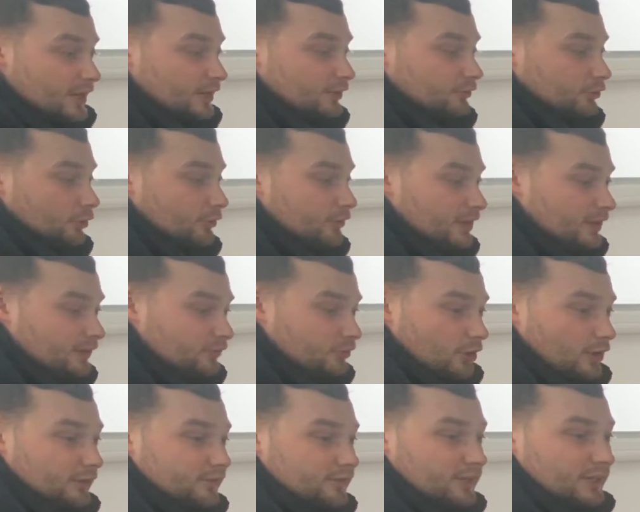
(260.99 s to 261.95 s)
So these
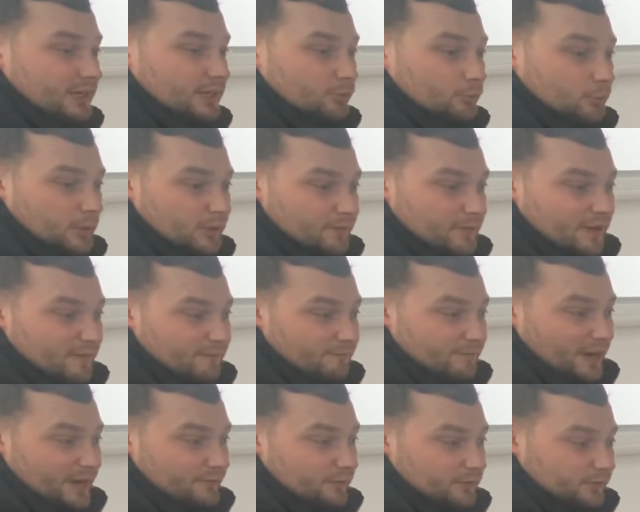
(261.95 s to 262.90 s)
guys here is one of our
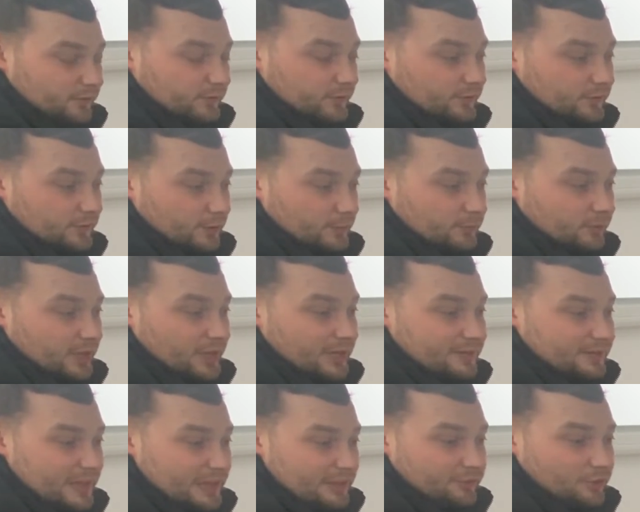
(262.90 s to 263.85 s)
favorite systems.
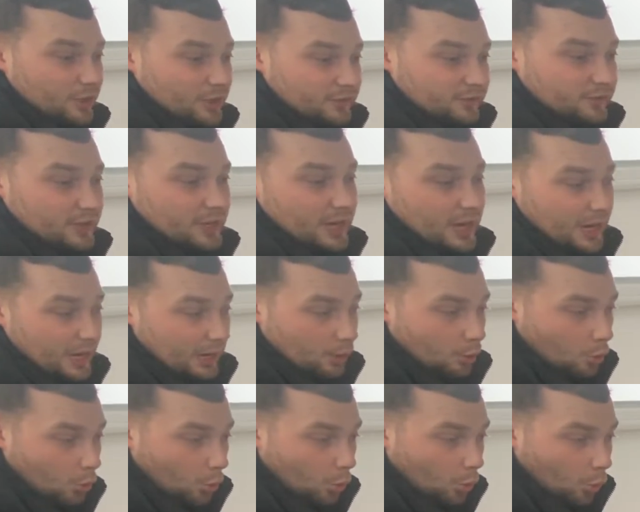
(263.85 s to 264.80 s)
These guys here are
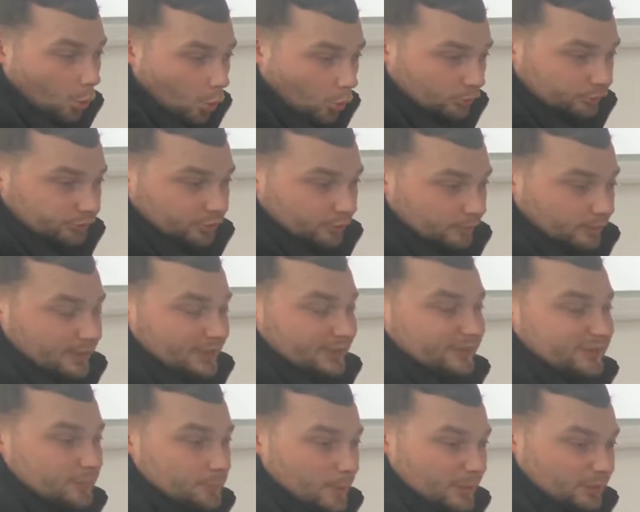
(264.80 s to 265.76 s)
awesome.
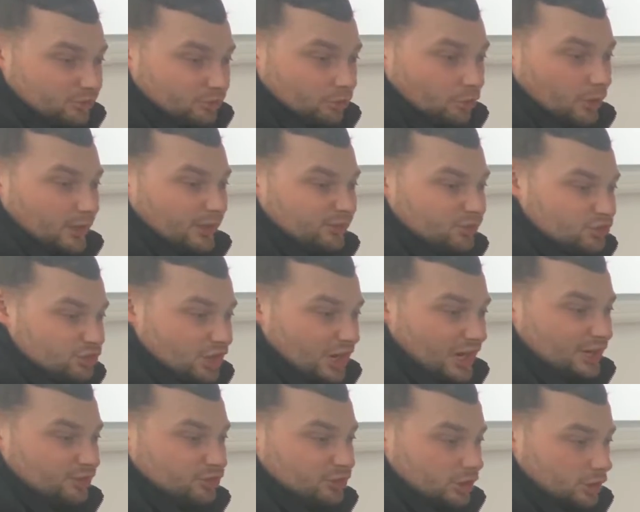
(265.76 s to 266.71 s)
Specialized
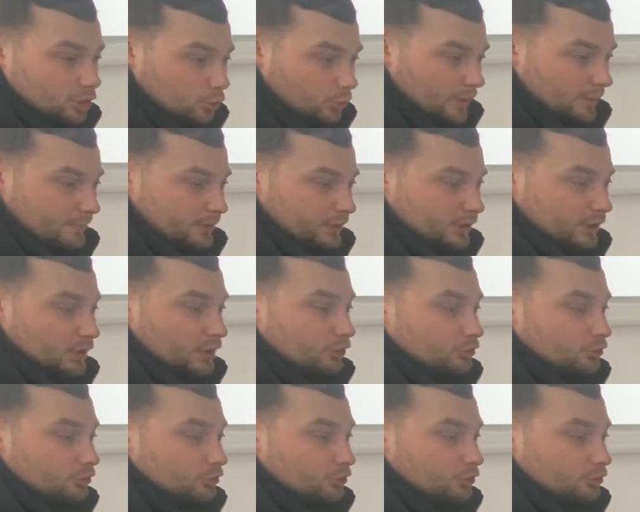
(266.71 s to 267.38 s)
charging equipment.